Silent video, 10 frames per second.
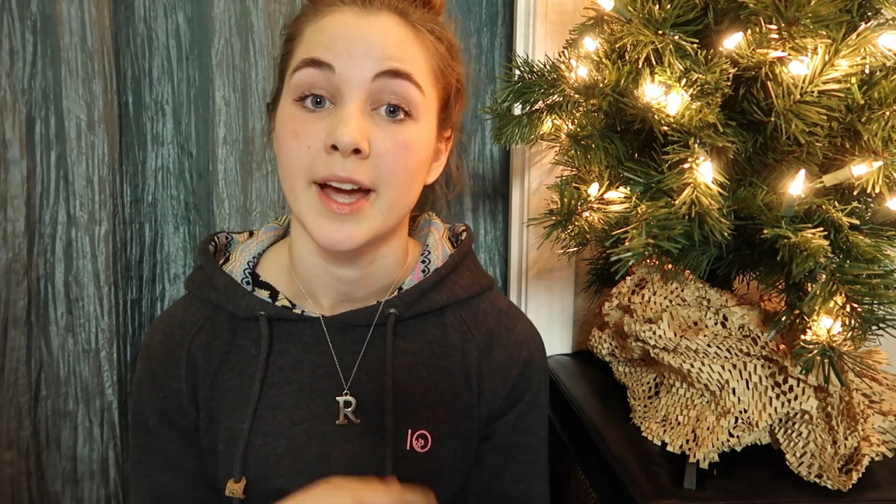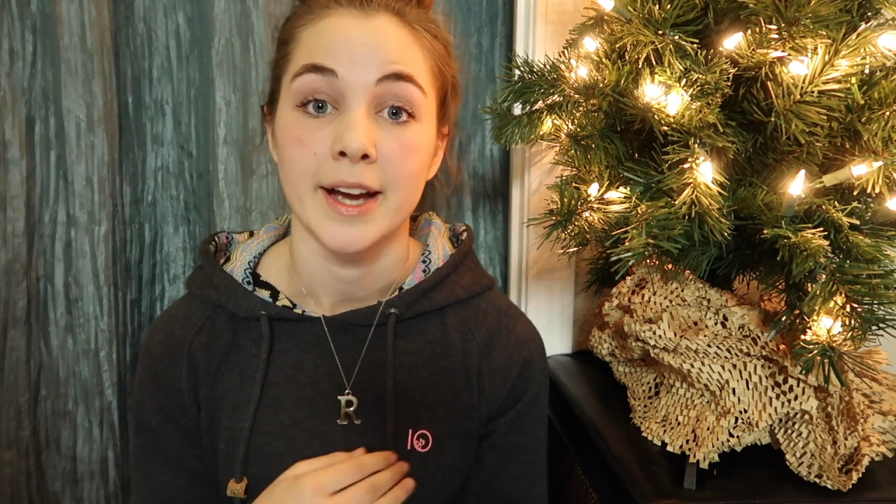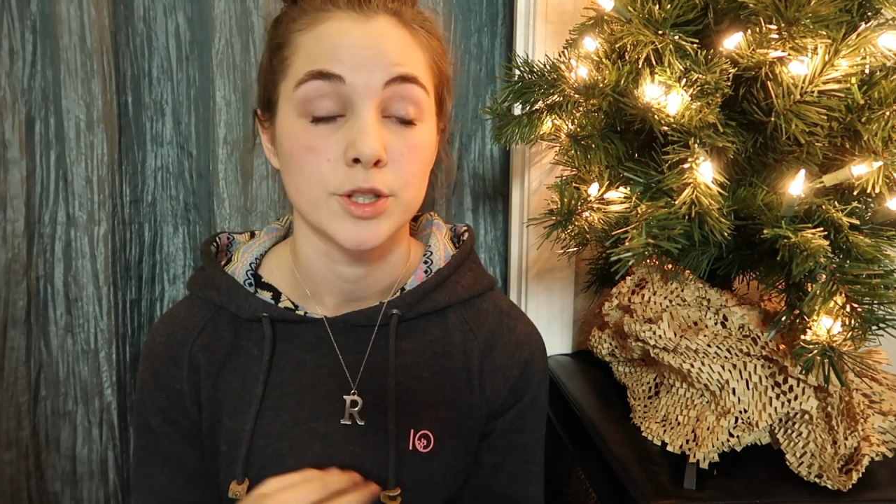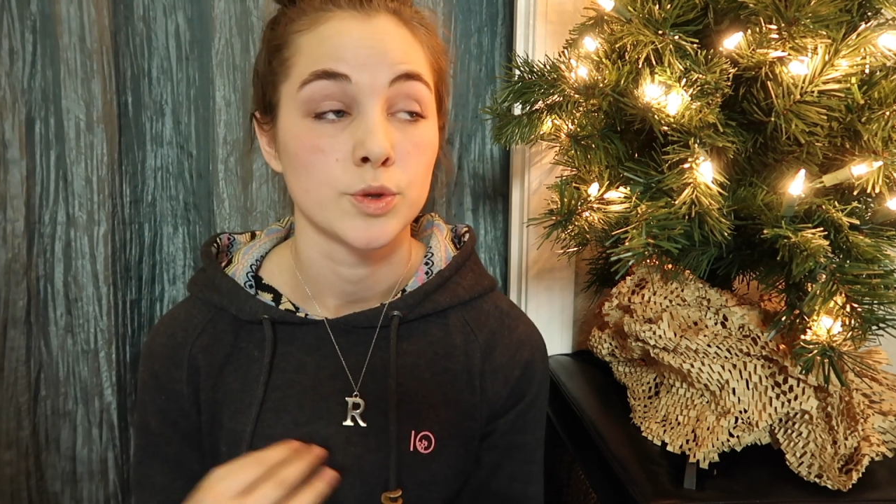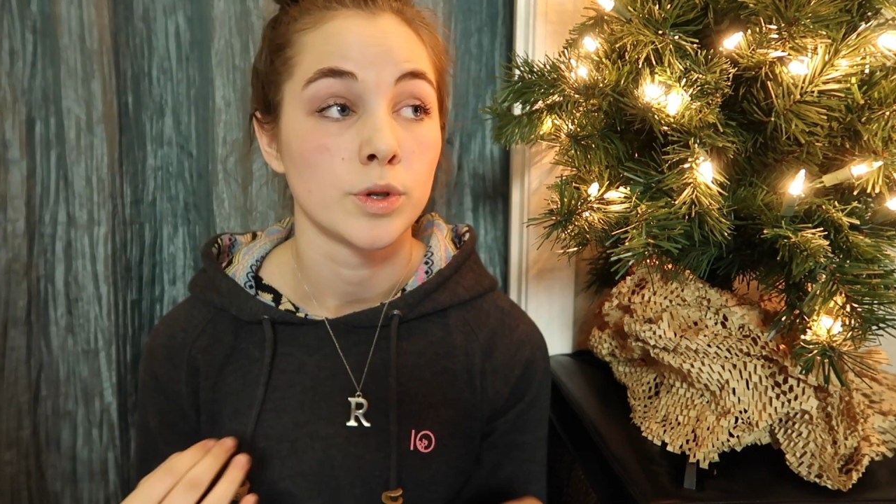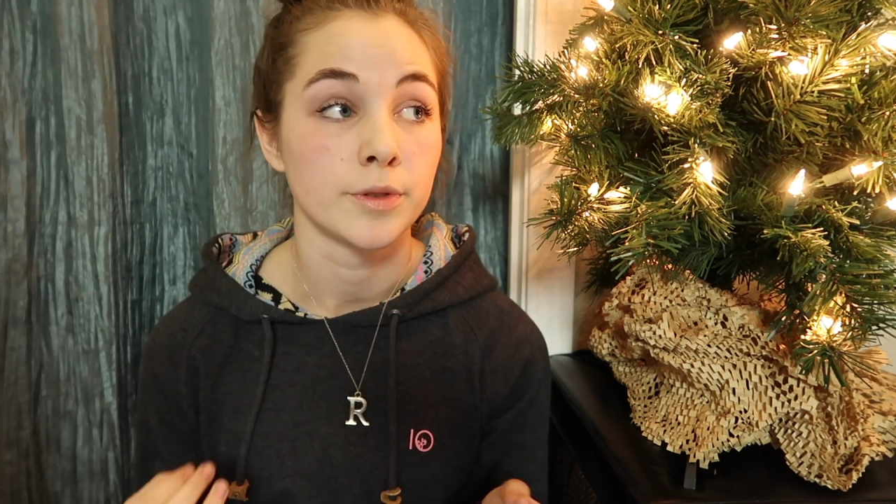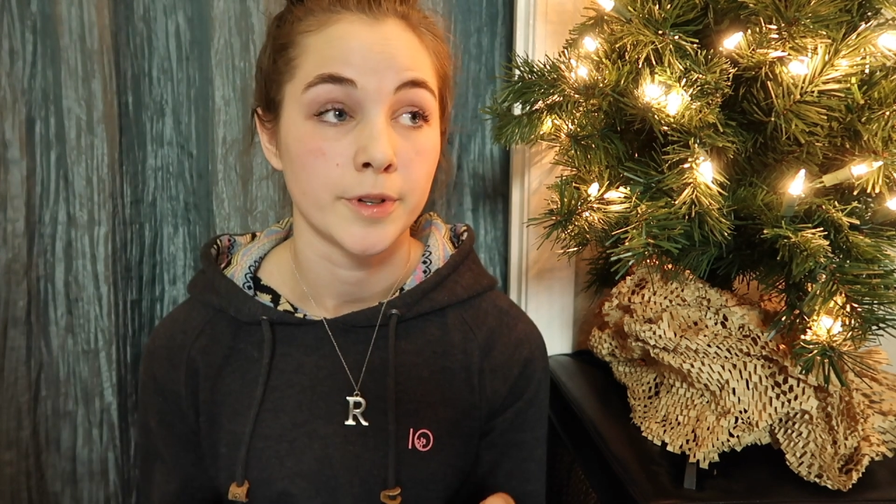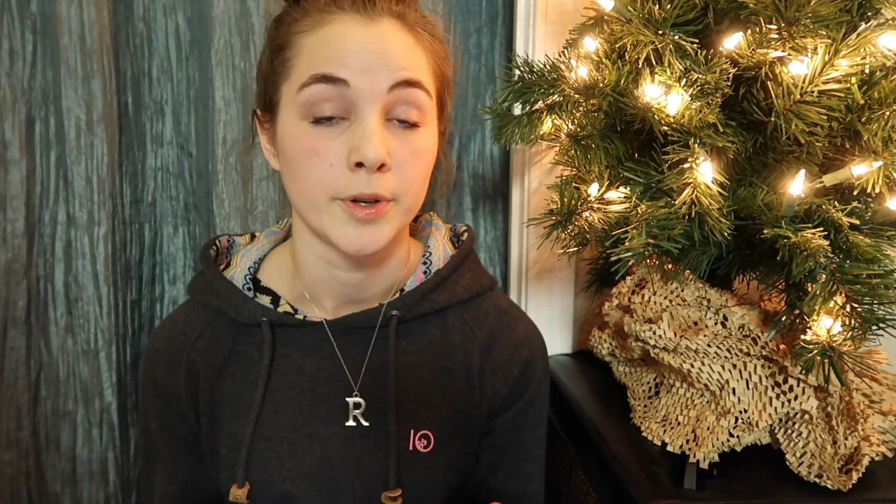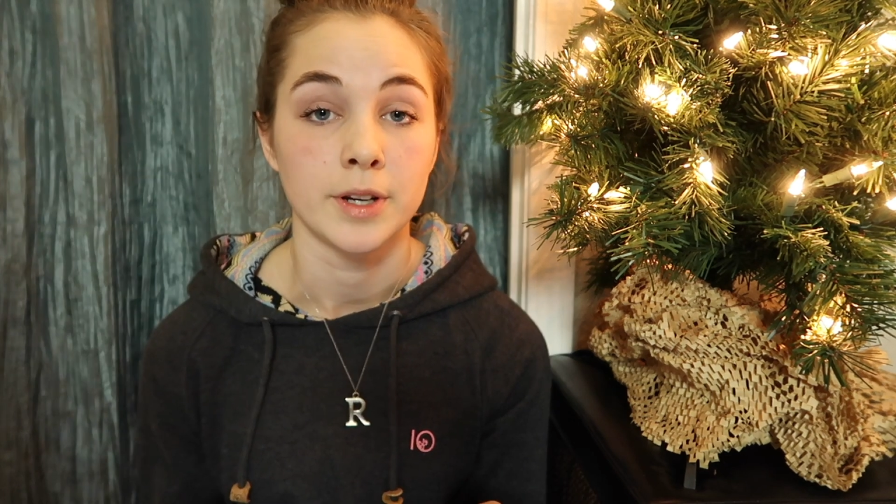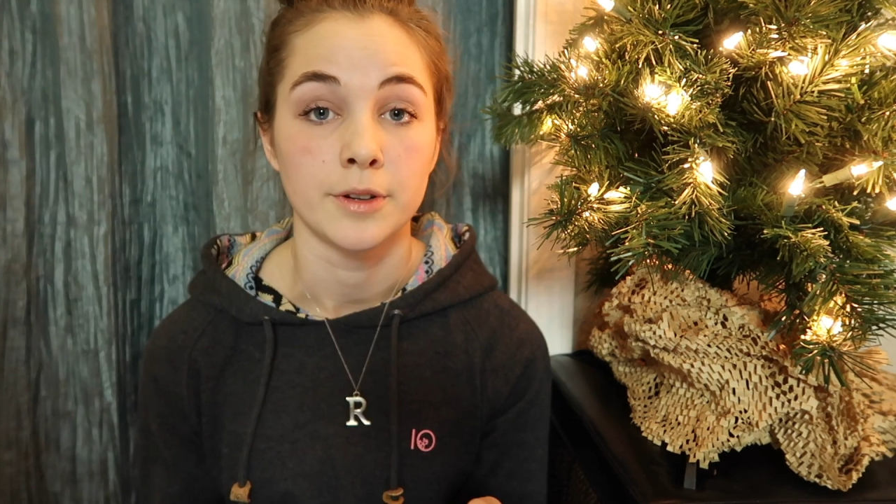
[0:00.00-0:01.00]
the actual
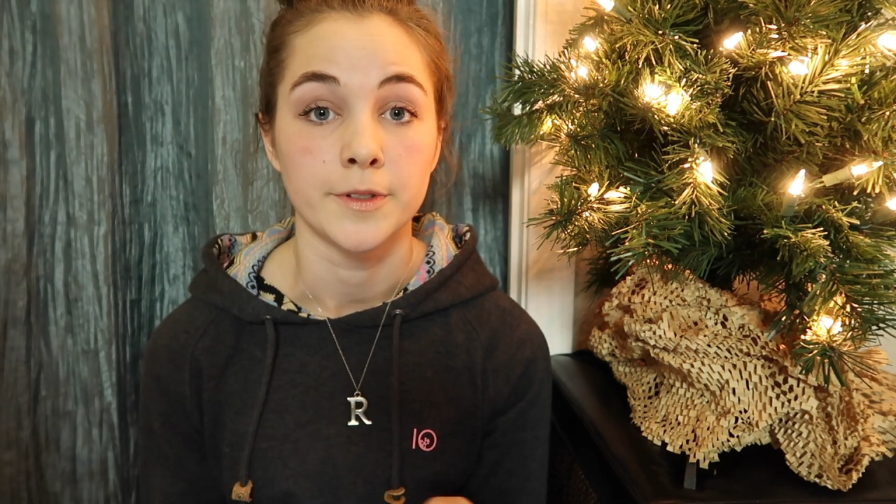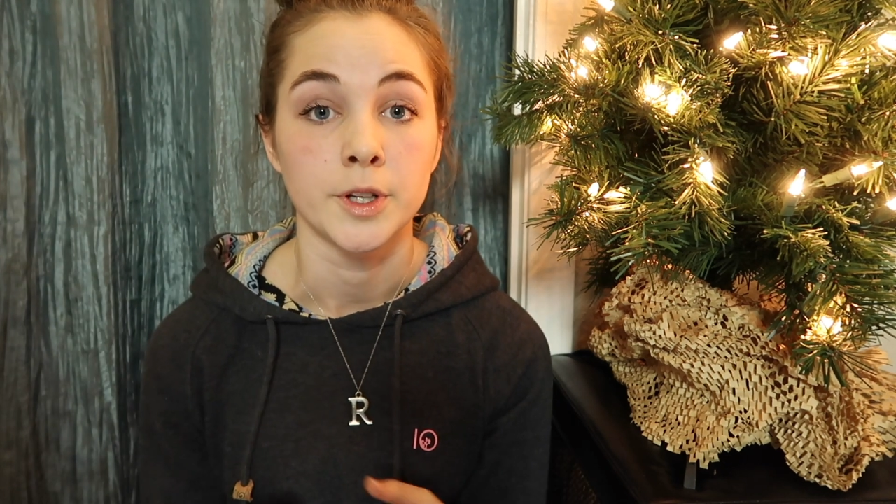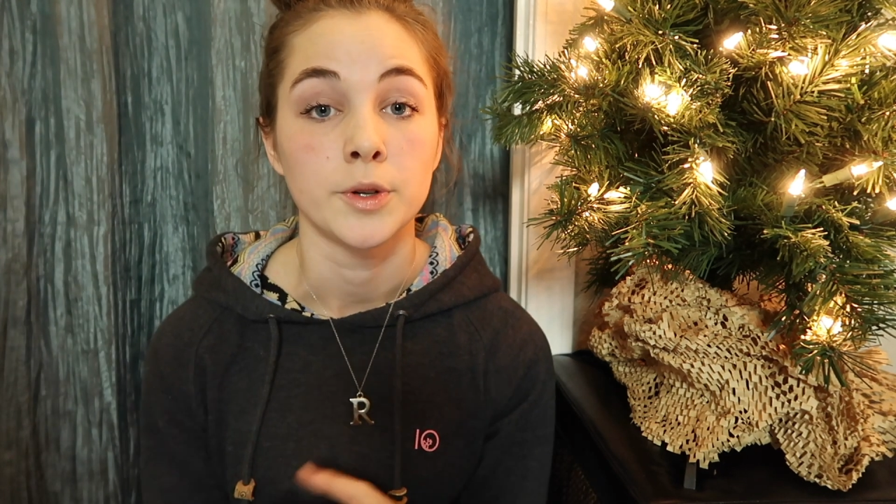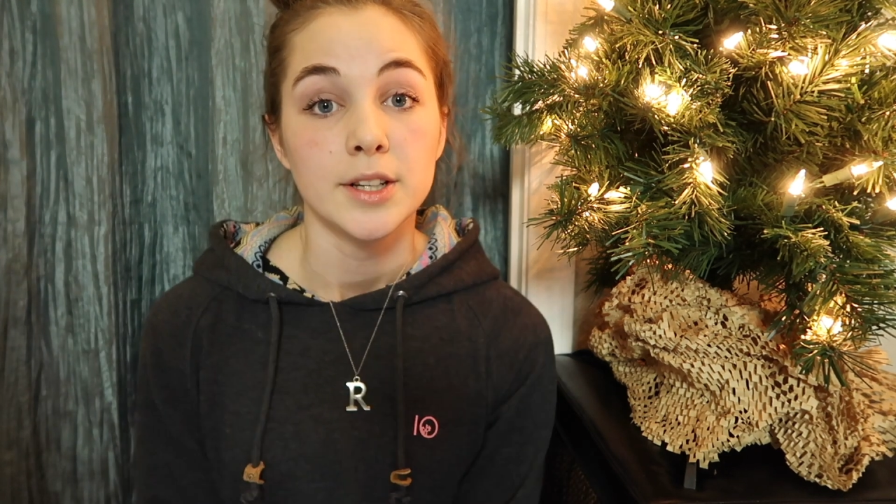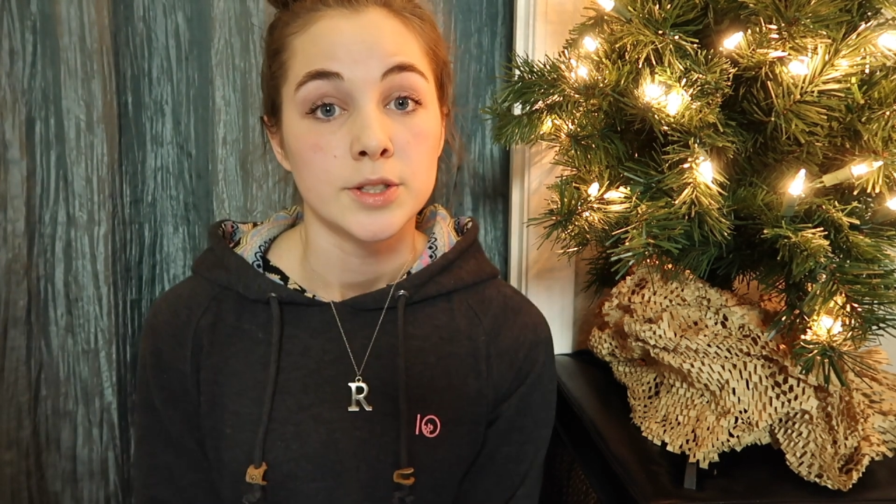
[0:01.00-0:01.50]
phone interview.